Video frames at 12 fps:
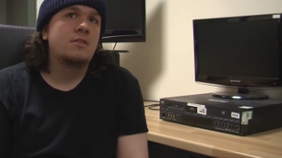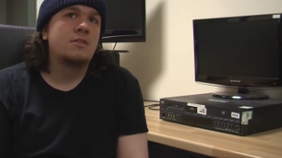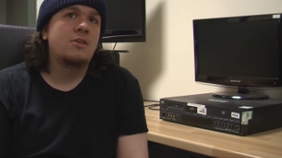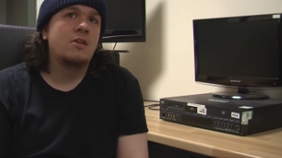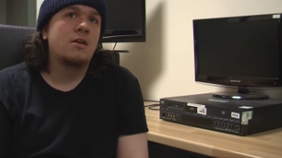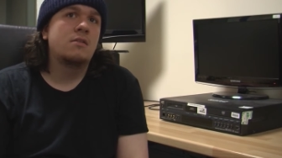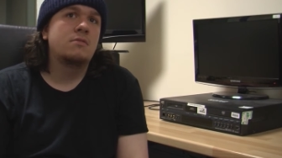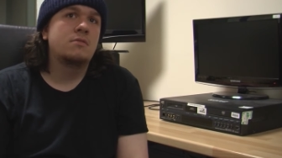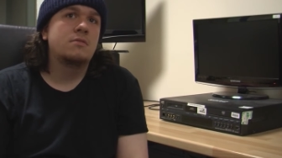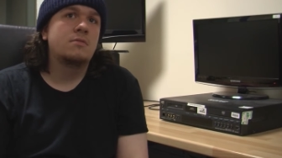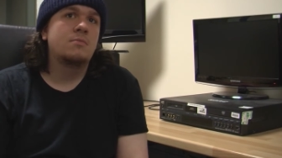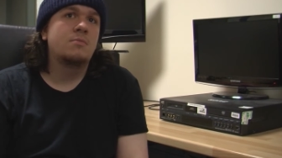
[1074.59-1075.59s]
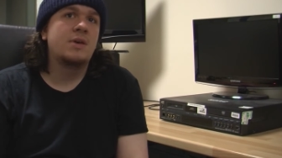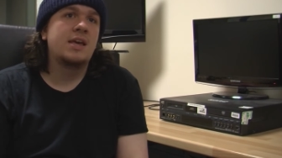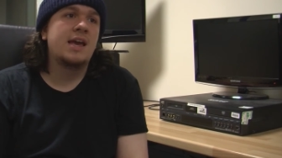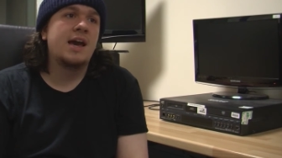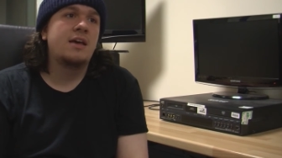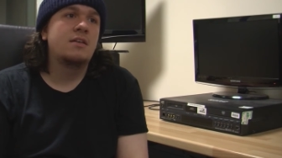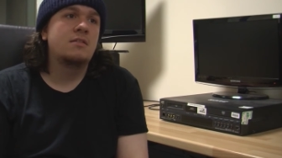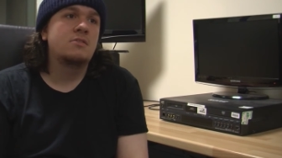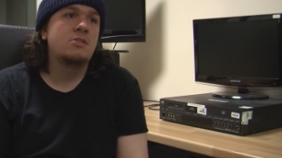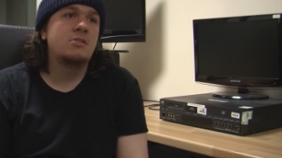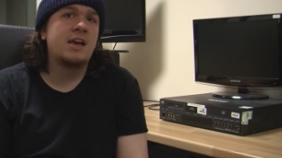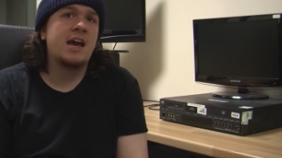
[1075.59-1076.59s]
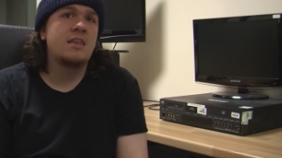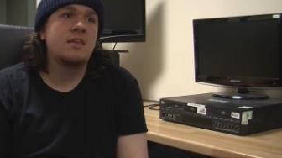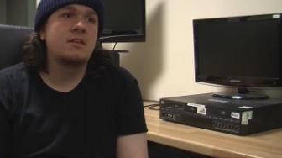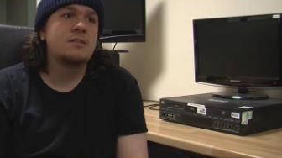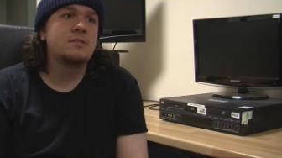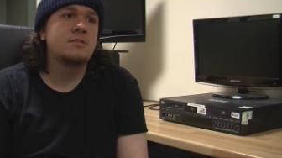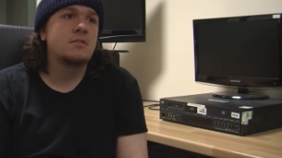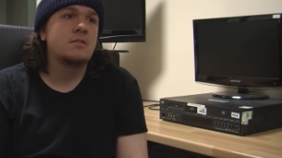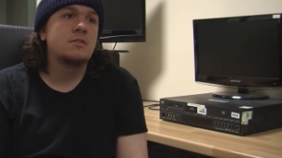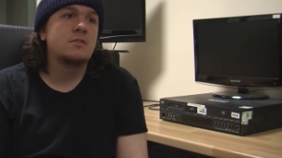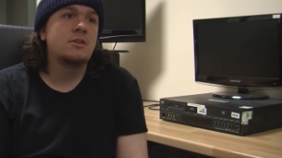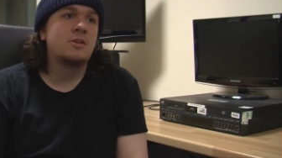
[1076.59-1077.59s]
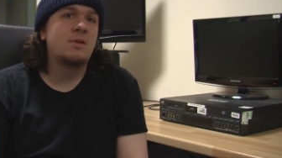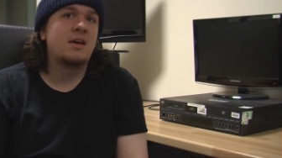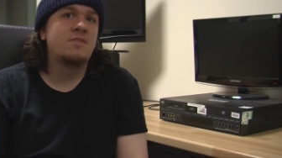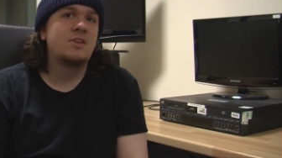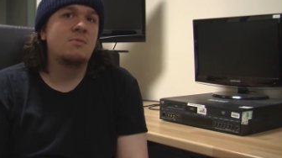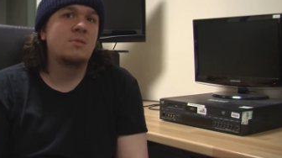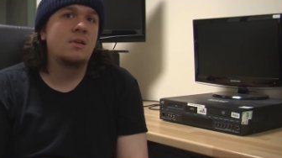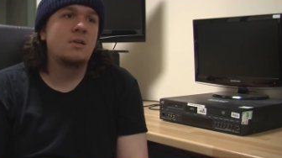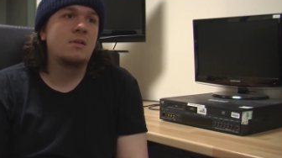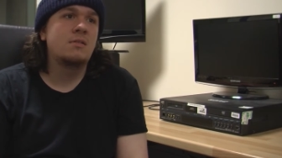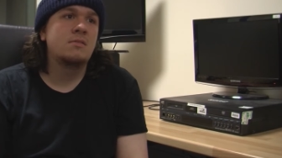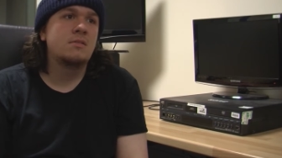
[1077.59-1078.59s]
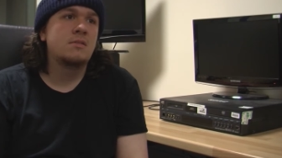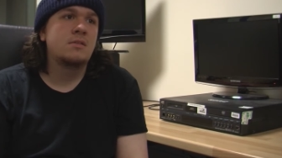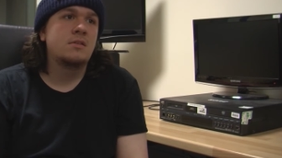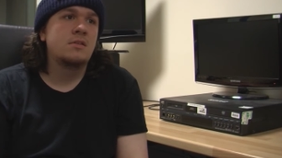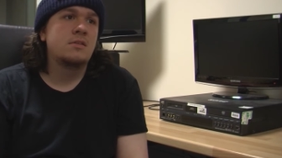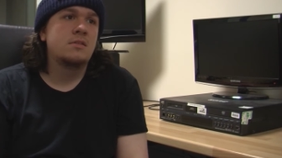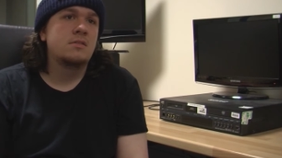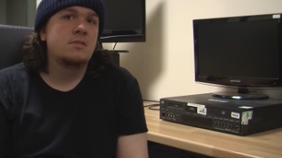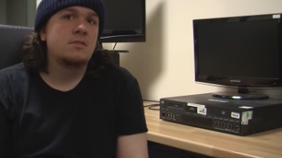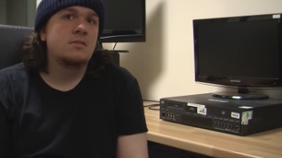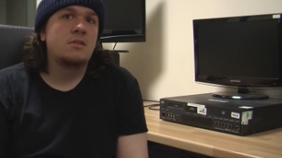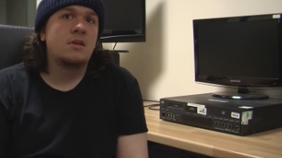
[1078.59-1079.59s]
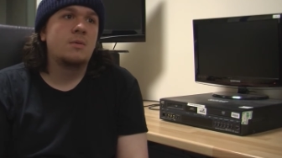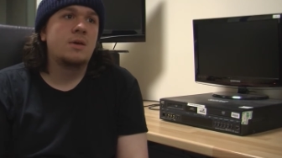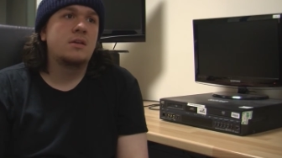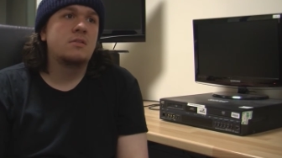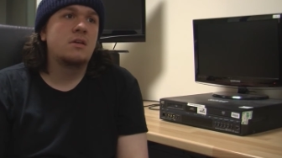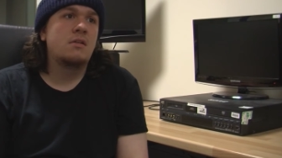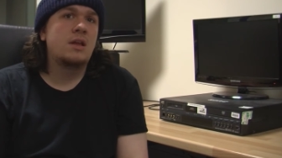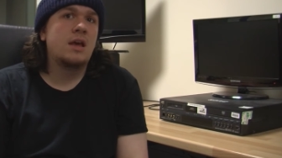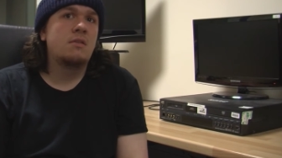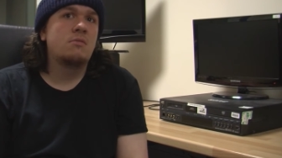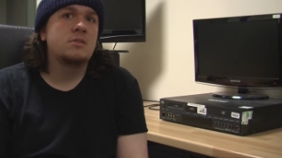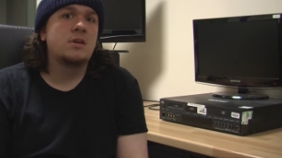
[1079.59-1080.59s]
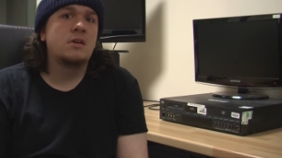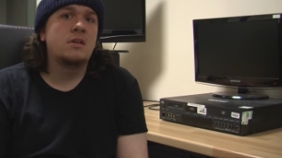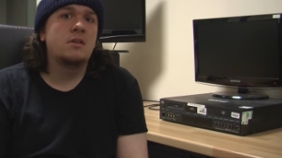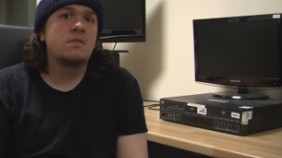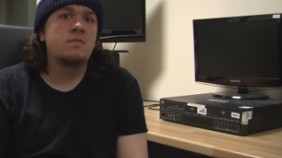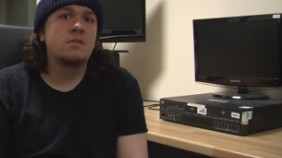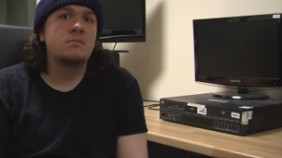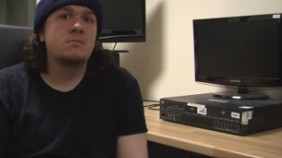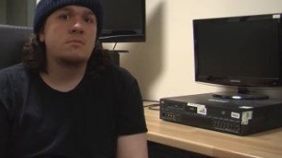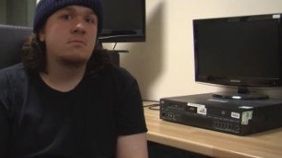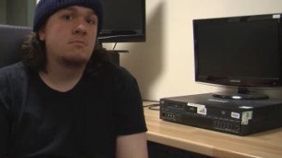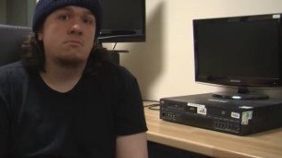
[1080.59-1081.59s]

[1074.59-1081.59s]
You know, be gay, do gay things, do whatever you want to do. You know what I mean? Don't let anyone tell you different.